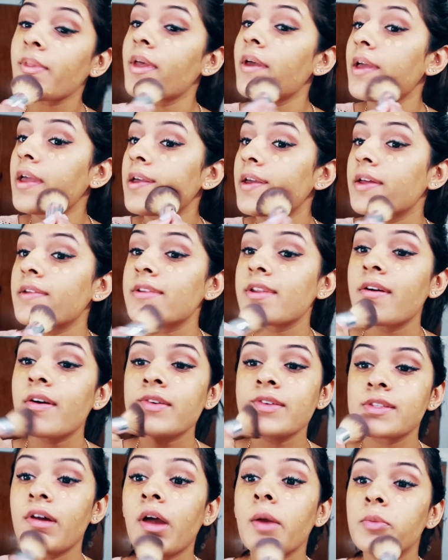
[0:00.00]
And
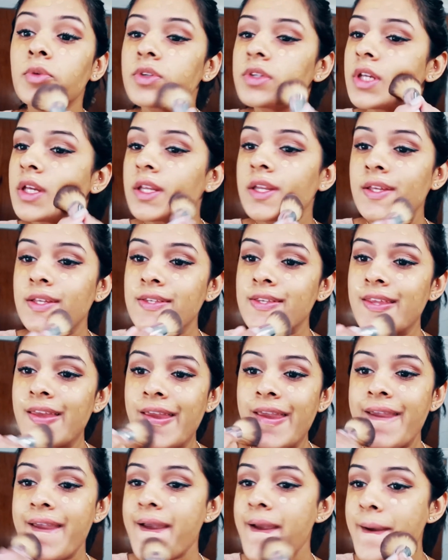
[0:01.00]

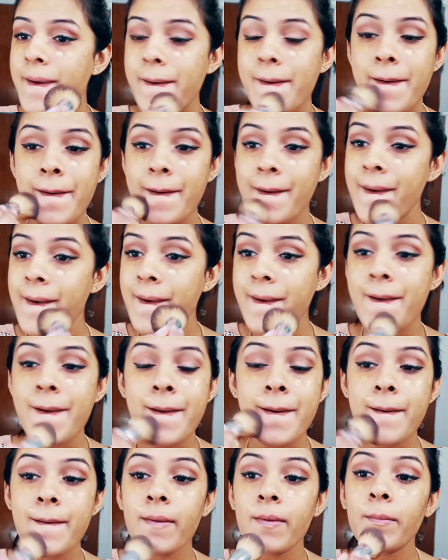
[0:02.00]
simultaneously
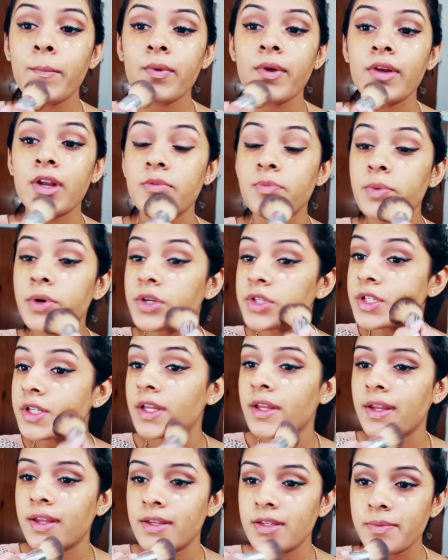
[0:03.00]
kind of pushing
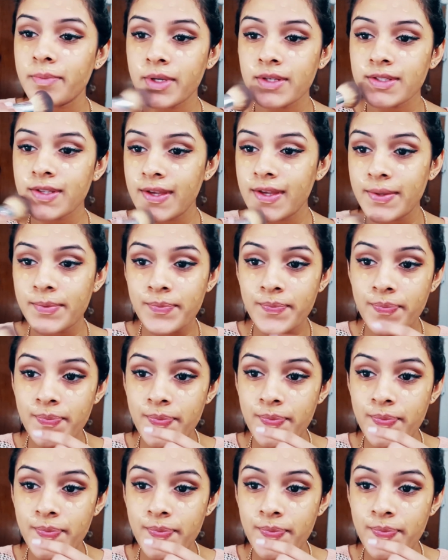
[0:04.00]
it into my skin.